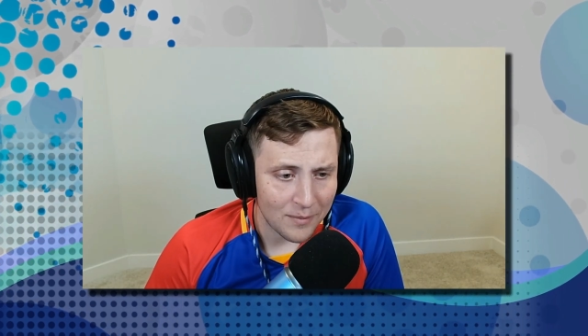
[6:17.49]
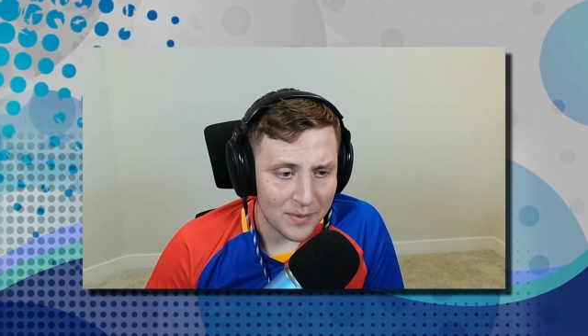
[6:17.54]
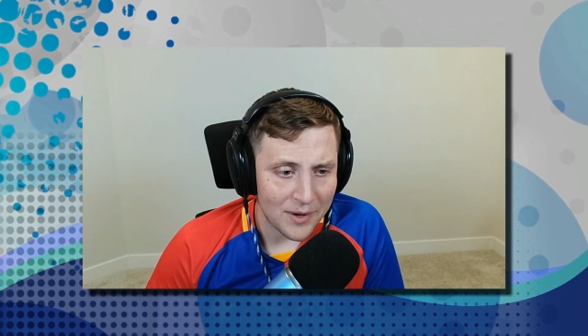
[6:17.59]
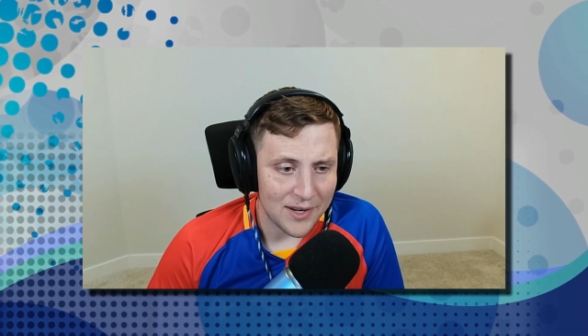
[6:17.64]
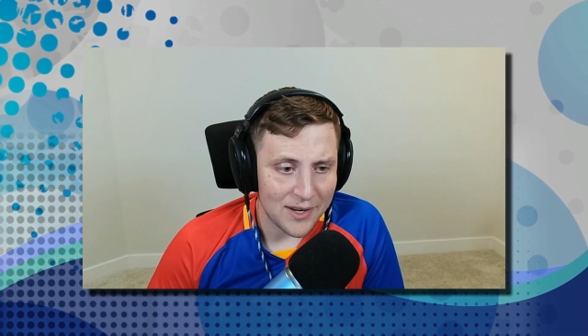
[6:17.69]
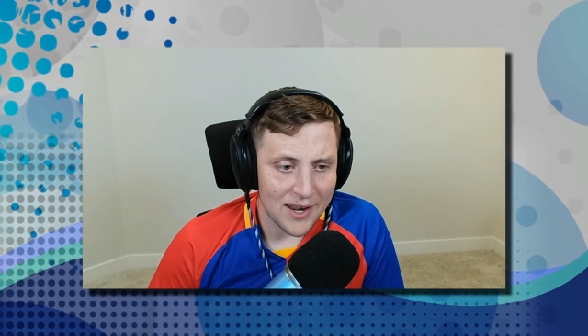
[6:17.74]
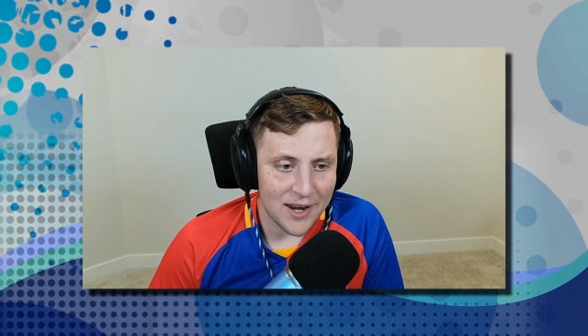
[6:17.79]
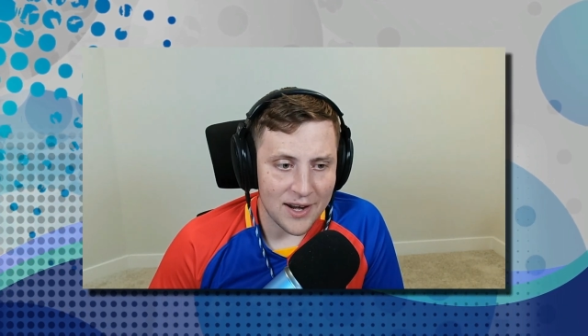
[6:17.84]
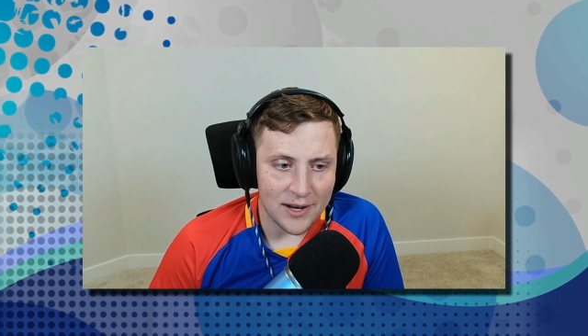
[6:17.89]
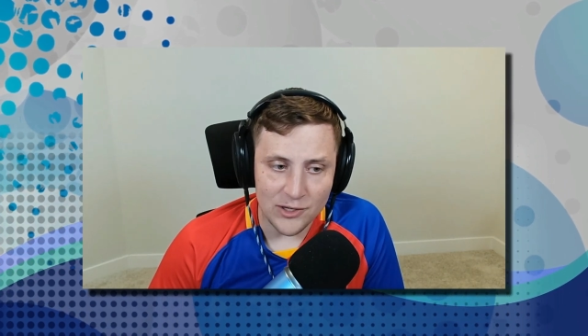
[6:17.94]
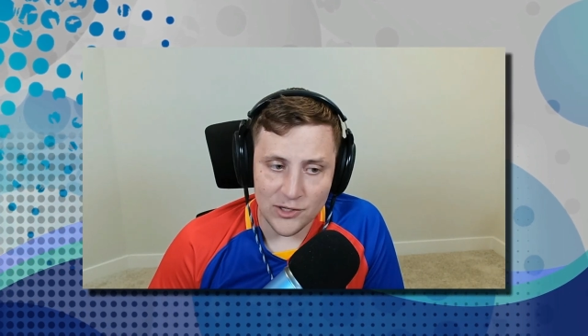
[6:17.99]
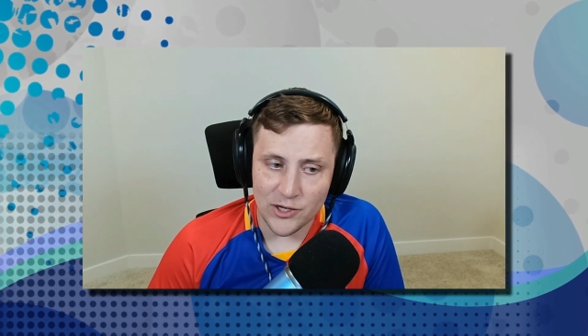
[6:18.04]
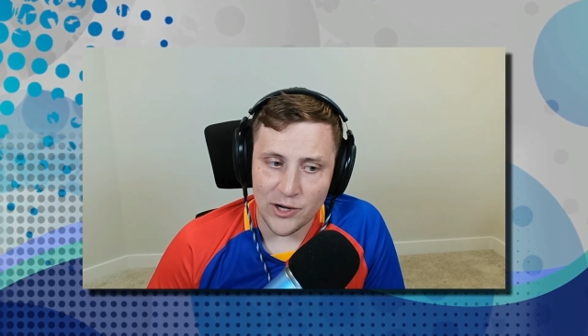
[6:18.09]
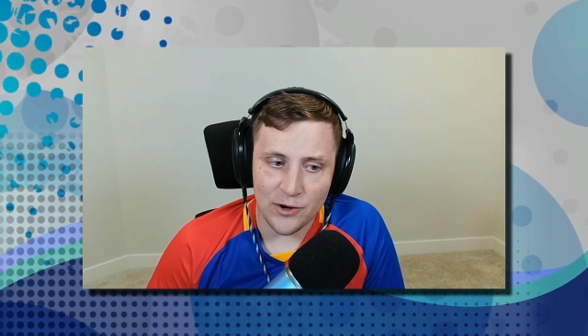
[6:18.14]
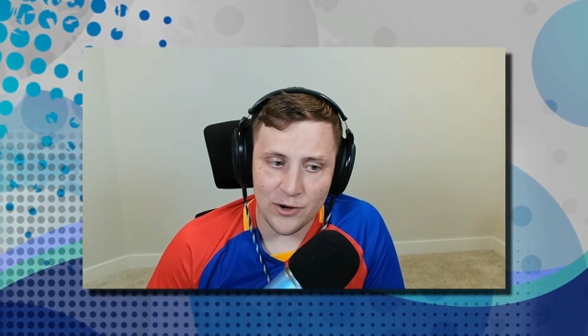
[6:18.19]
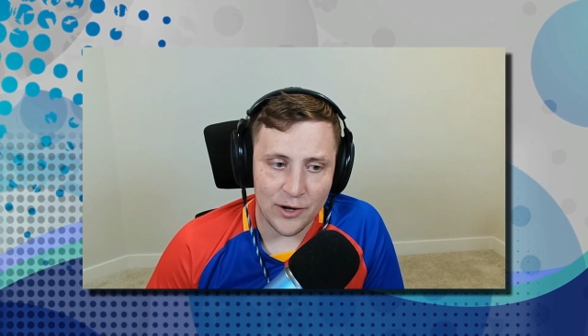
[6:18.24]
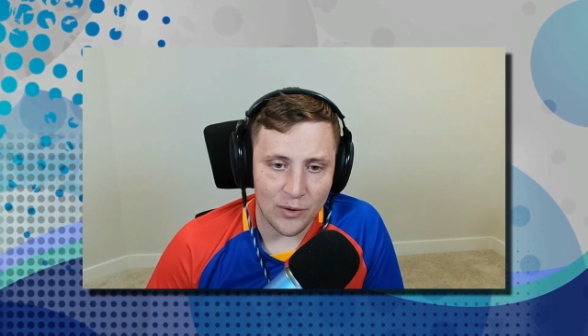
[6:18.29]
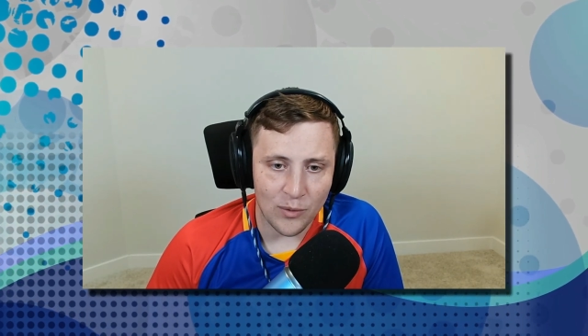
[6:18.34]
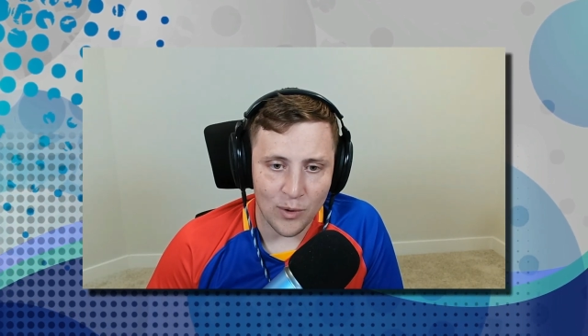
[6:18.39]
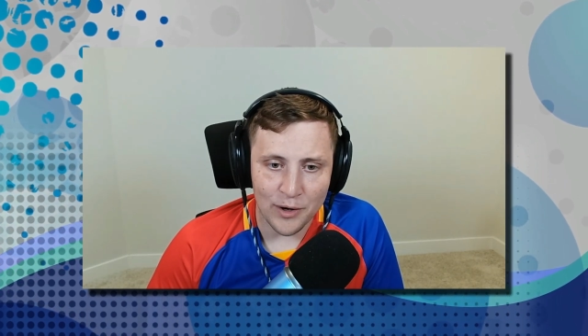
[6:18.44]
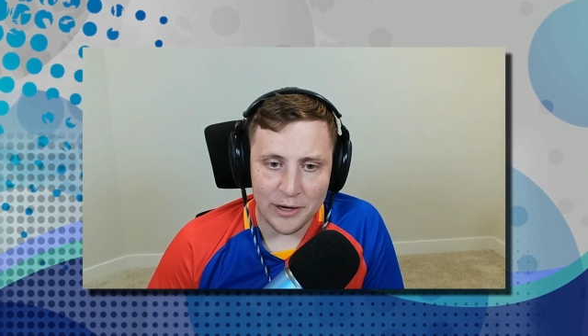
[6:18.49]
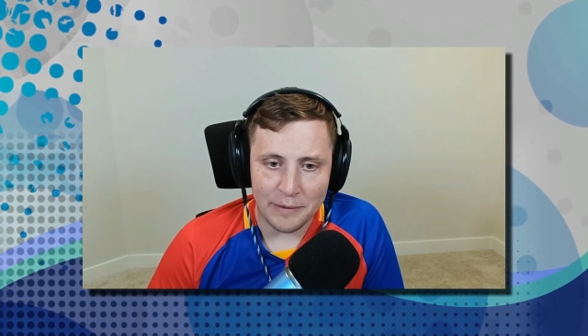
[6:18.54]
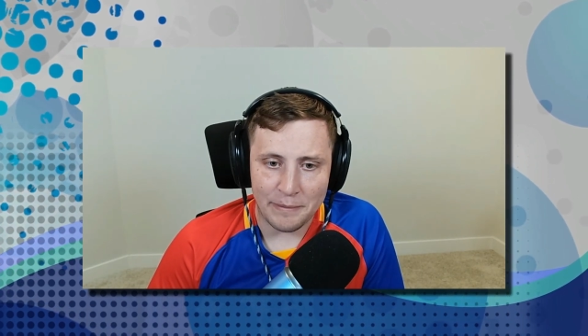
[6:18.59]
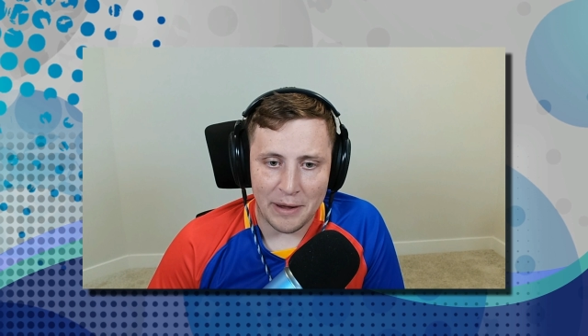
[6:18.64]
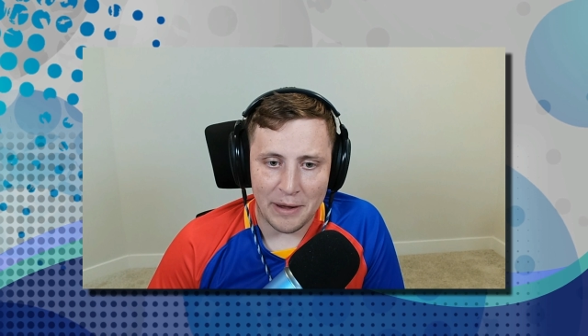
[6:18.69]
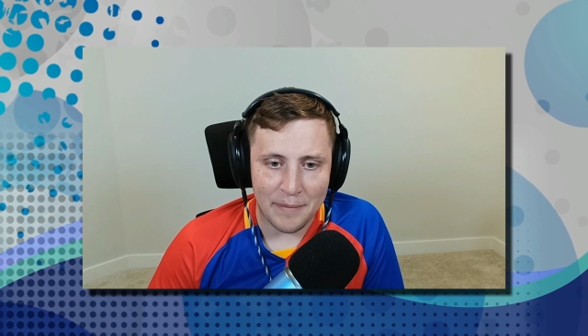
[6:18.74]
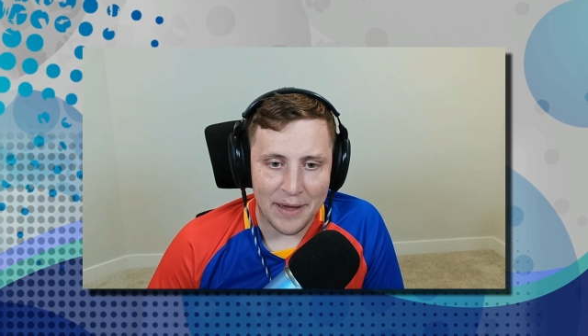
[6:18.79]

bit of data engineering work in my